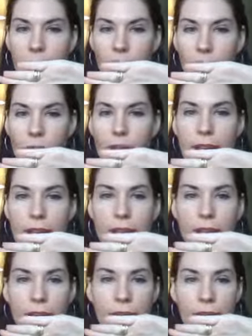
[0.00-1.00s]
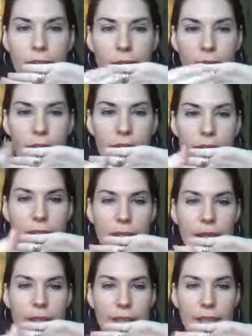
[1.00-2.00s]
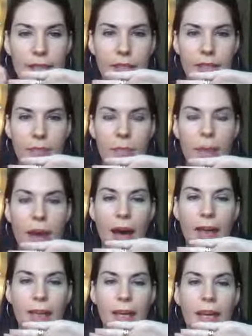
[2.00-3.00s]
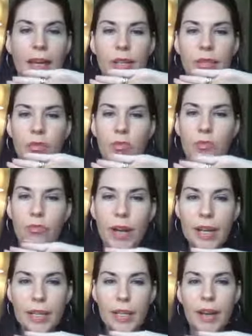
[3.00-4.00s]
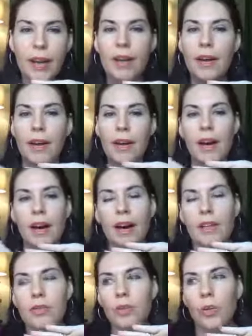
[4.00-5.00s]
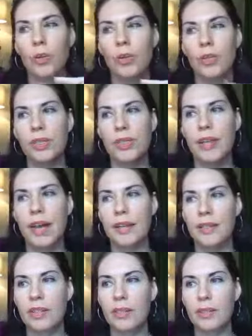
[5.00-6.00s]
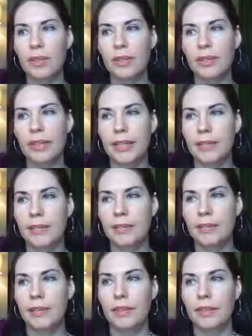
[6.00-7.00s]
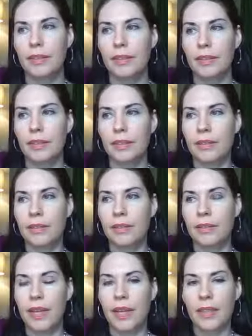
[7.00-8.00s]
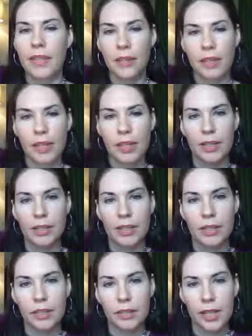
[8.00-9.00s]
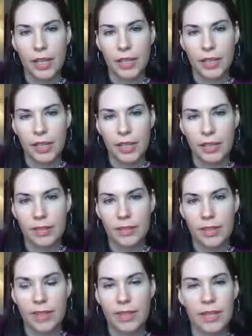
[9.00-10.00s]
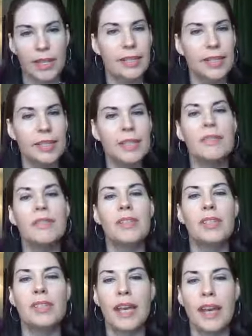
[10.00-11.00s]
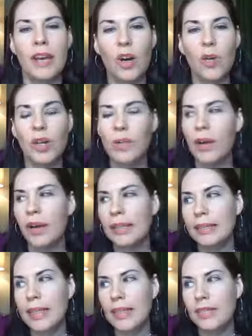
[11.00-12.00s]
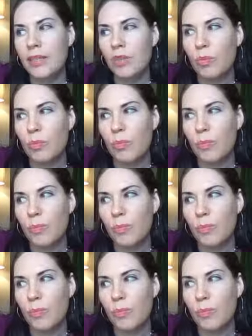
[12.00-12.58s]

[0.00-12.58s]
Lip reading: right there. So it's not like stepped back. It's right there towards the end of the building. There's like a little section that it doesn't even say Go Anywhere unless there's a